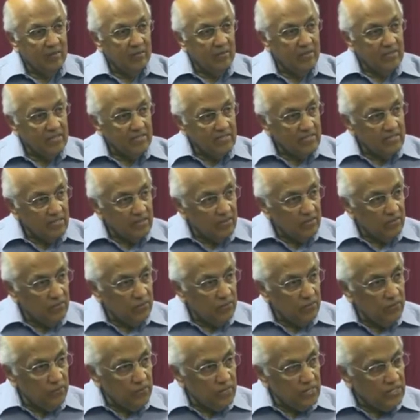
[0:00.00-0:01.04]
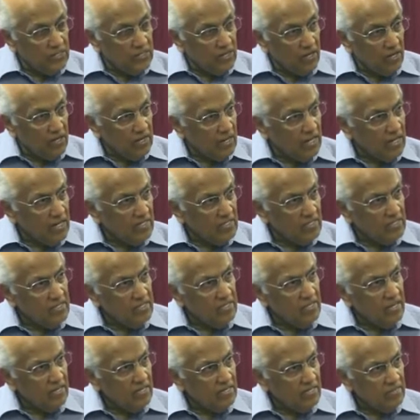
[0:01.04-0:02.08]
Is God against
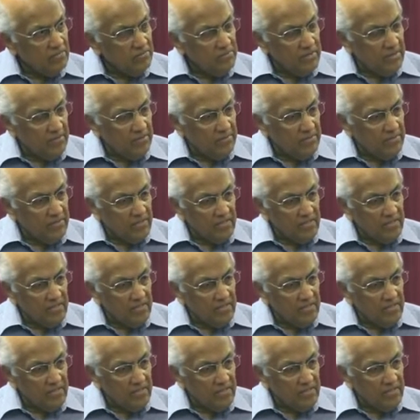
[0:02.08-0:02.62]
intelligent people?